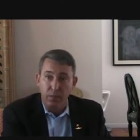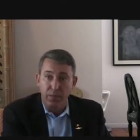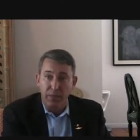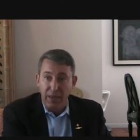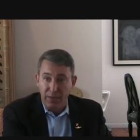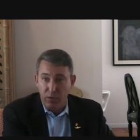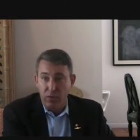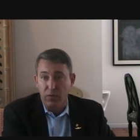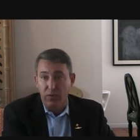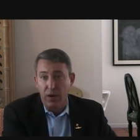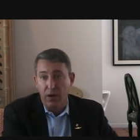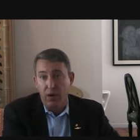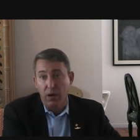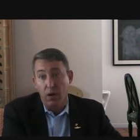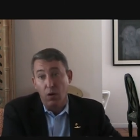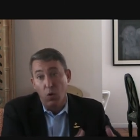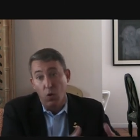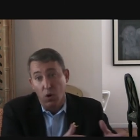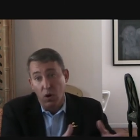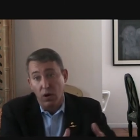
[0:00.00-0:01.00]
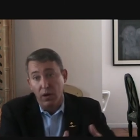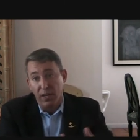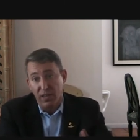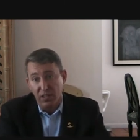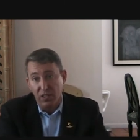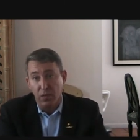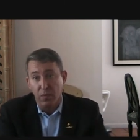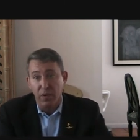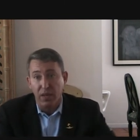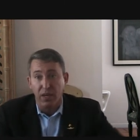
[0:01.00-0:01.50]
David Rivera or
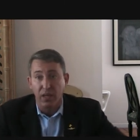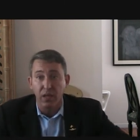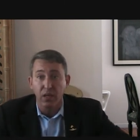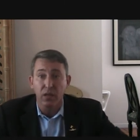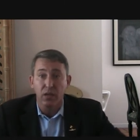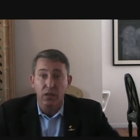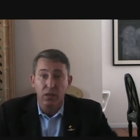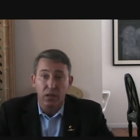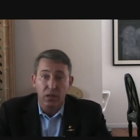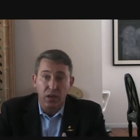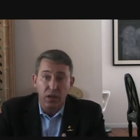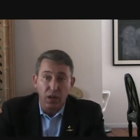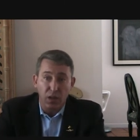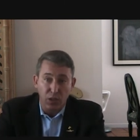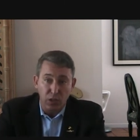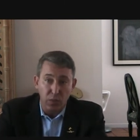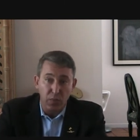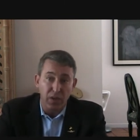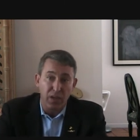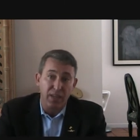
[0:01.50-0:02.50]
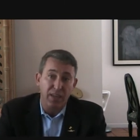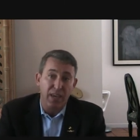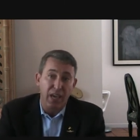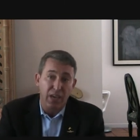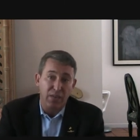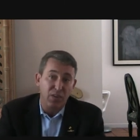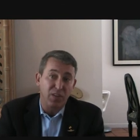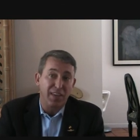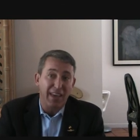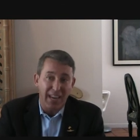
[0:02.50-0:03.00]
his committee ultimately
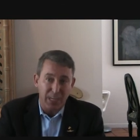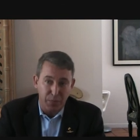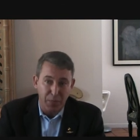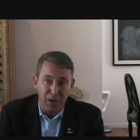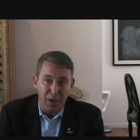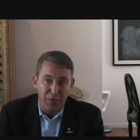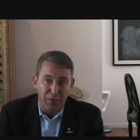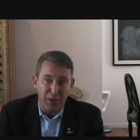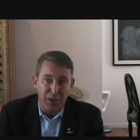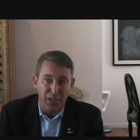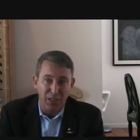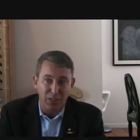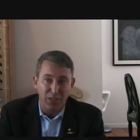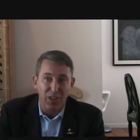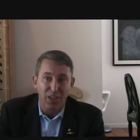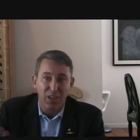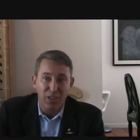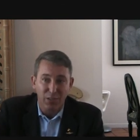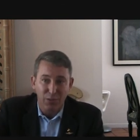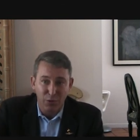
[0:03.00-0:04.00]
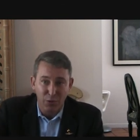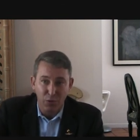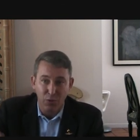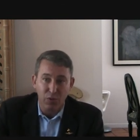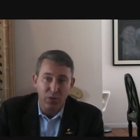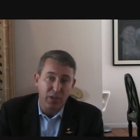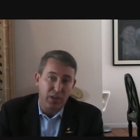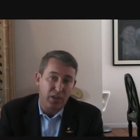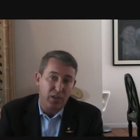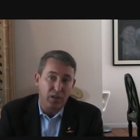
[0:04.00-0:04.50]
gave in taxpayer funds to
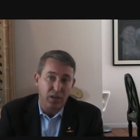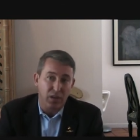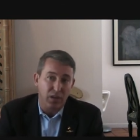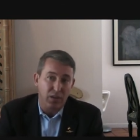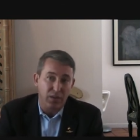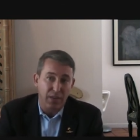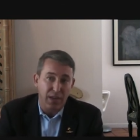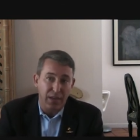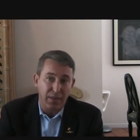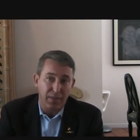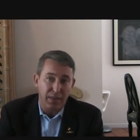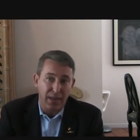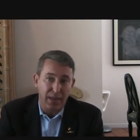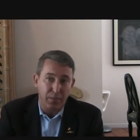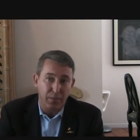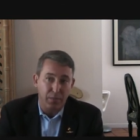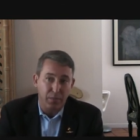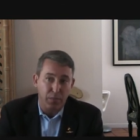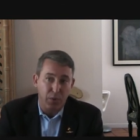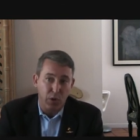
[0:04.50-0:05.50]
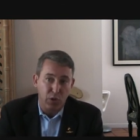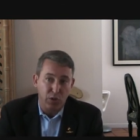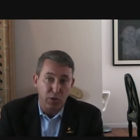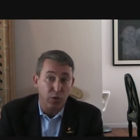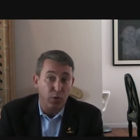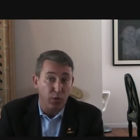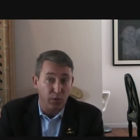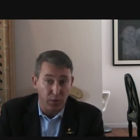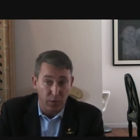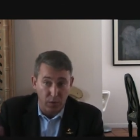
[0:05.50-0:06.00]
the that person
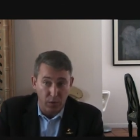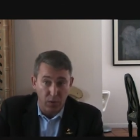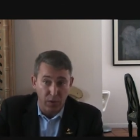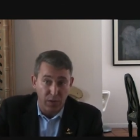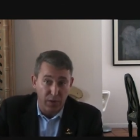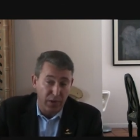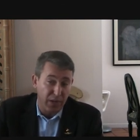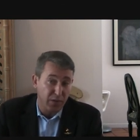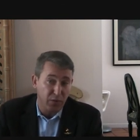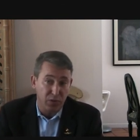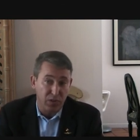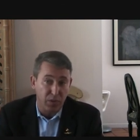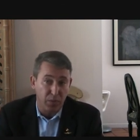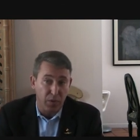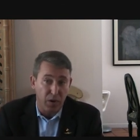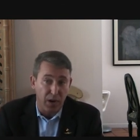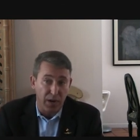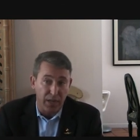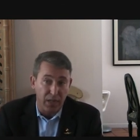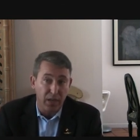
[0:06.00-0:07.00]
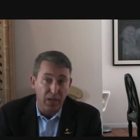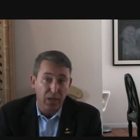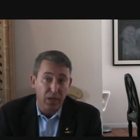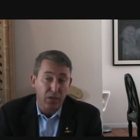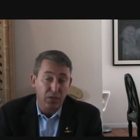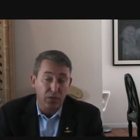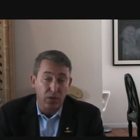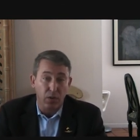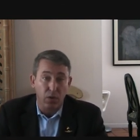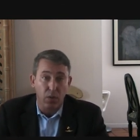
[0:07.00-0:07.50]
or the interested party.
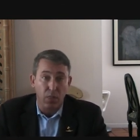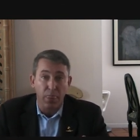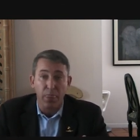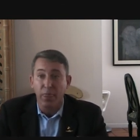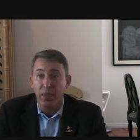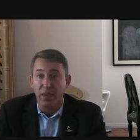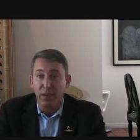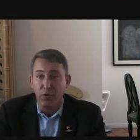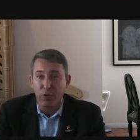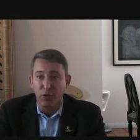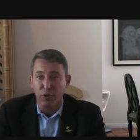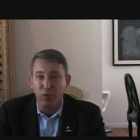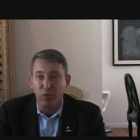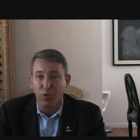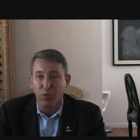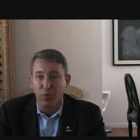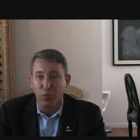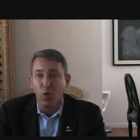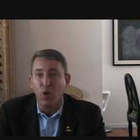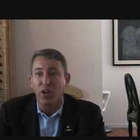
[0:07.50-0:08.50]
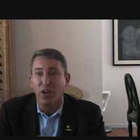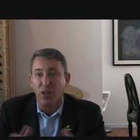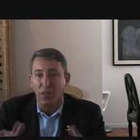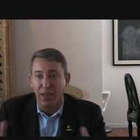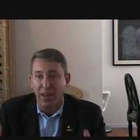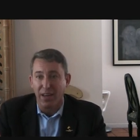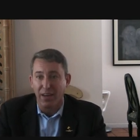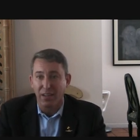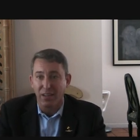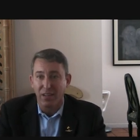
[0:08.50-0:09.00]
So in order to avoid all
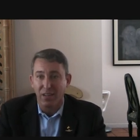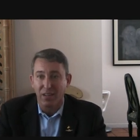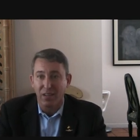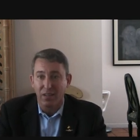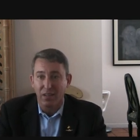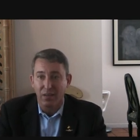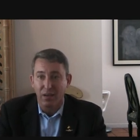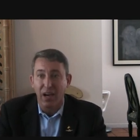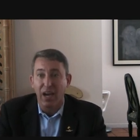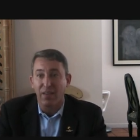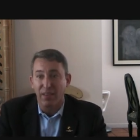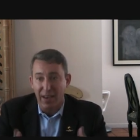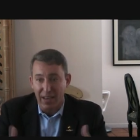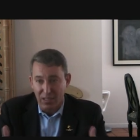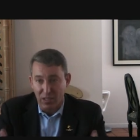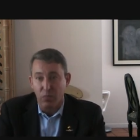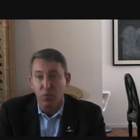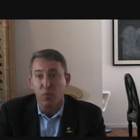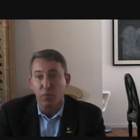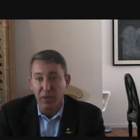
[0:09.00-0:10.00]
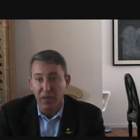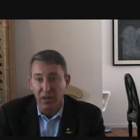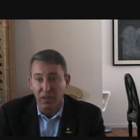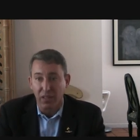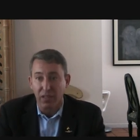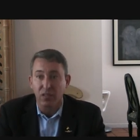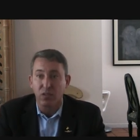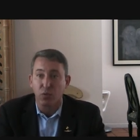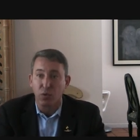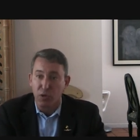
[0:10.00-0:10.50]
that, I've asked him
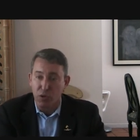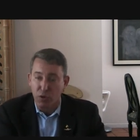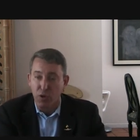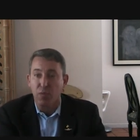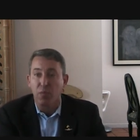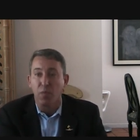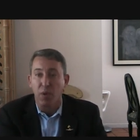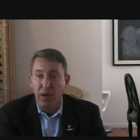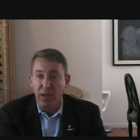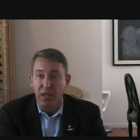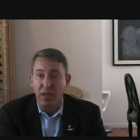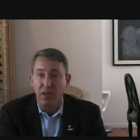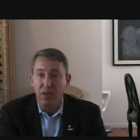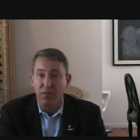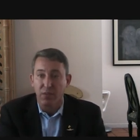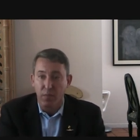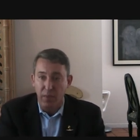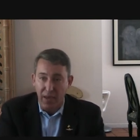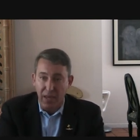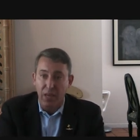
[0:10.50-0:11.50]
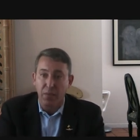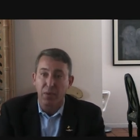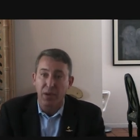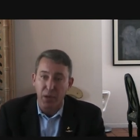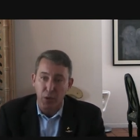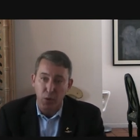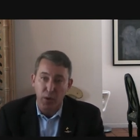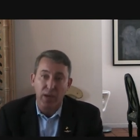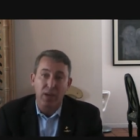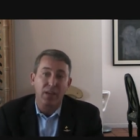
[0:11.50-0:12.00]
repeatedly to return the money from
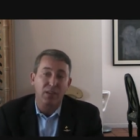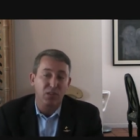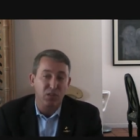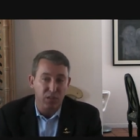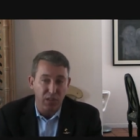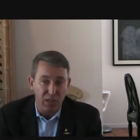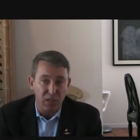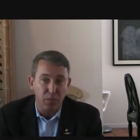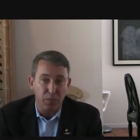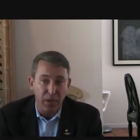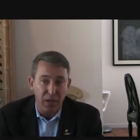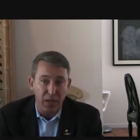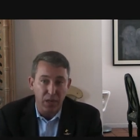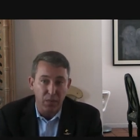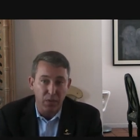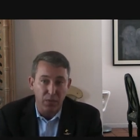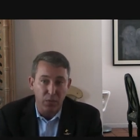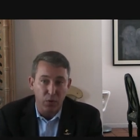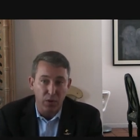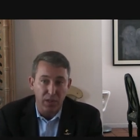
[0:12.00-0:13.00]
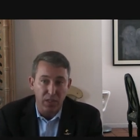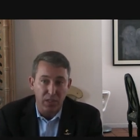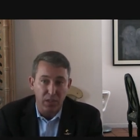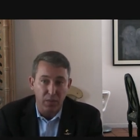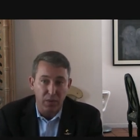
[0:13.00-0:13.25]
anybody who had legislation pending before his